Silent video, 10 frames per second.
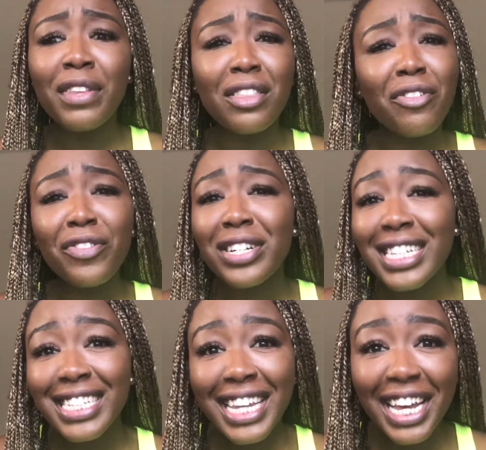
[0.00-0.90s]
the first
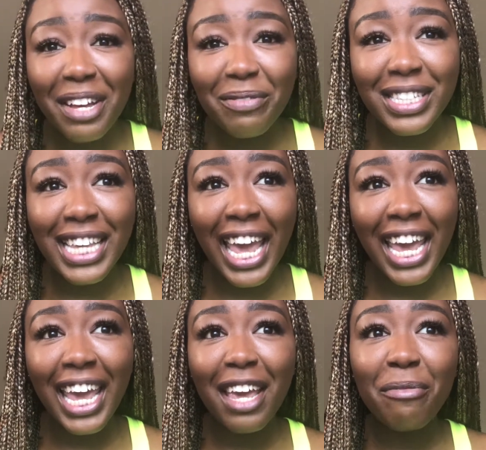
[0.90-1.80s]
exams
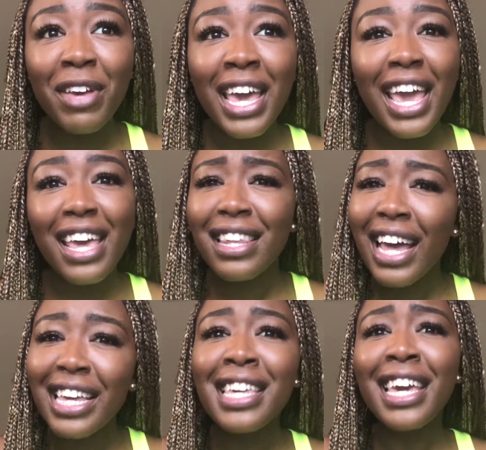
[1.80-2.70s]
came, and
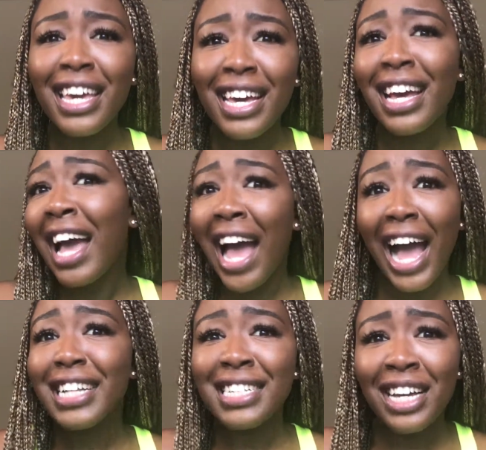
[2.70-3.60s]
like, yeah,
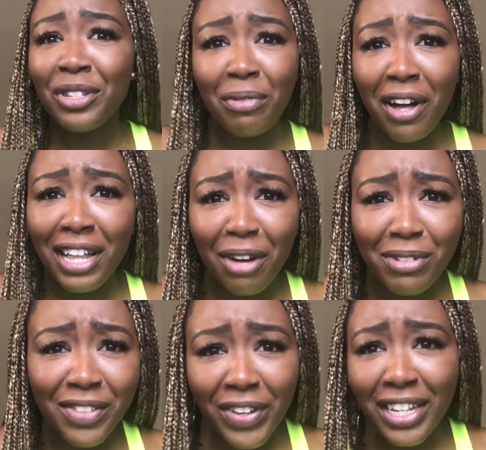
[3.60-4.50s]
I did not do well. I
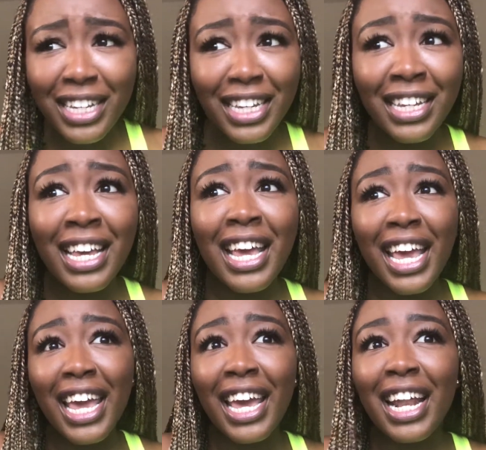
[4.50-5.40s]
was failing,
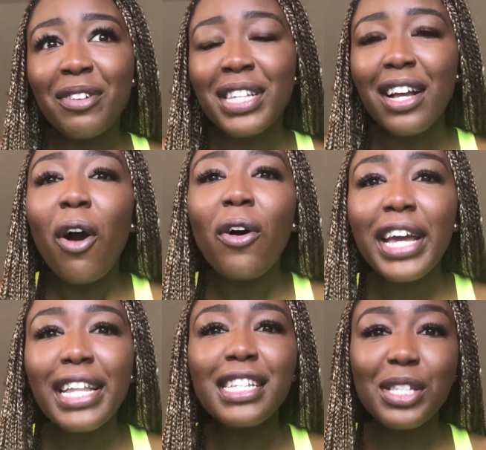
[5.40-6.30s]
and I was like, oh,
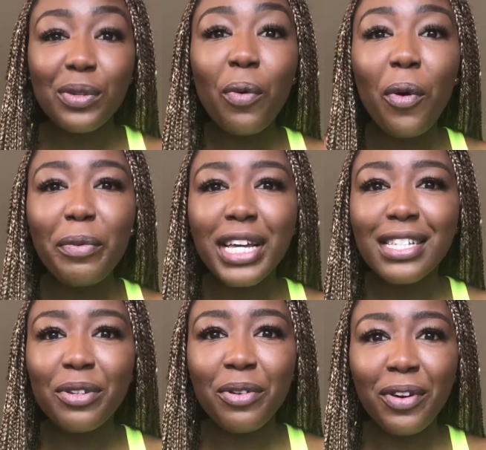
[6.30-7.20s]
okay, this is cool,
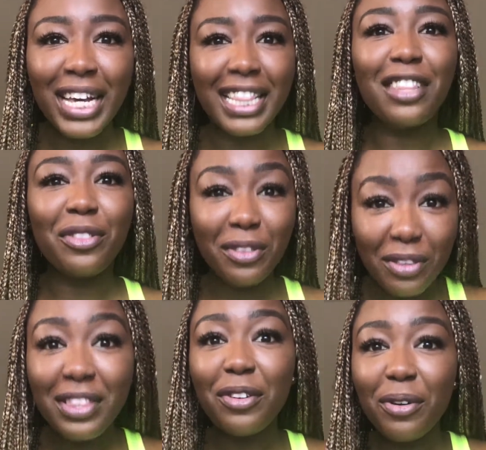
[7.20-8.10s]
because in
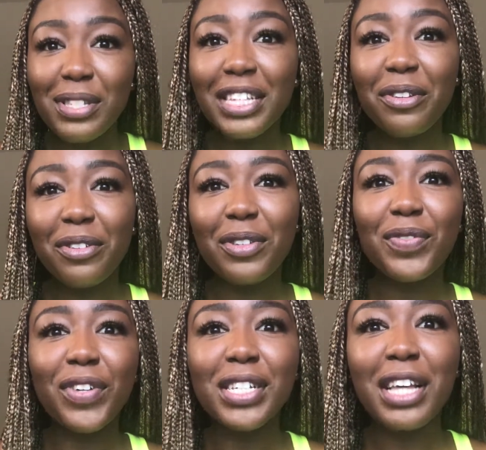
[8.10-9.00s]

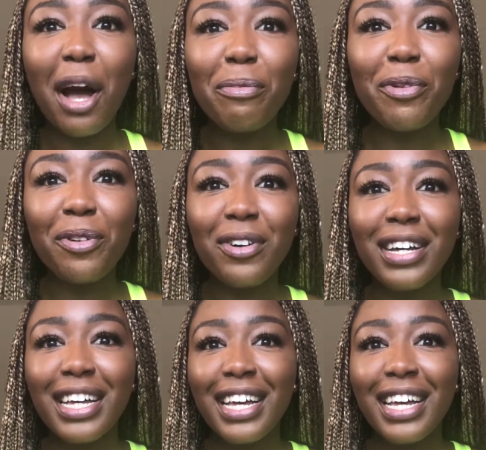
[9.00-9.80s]
those first couple